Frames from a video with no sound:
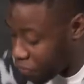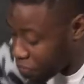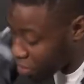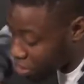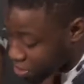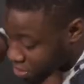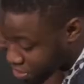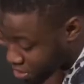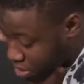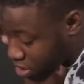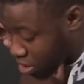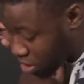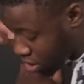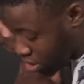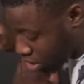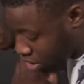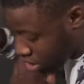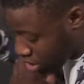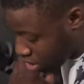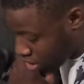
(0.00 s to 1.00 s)
first.
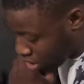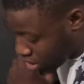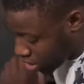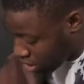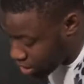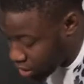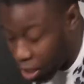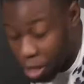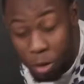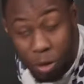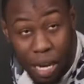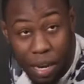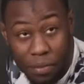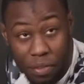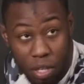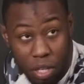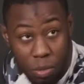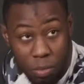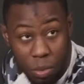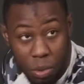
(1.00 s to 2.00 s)
Now you have
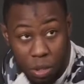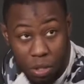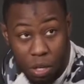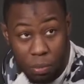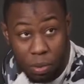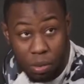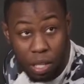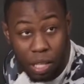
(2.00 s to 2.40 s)
the Kimura grip.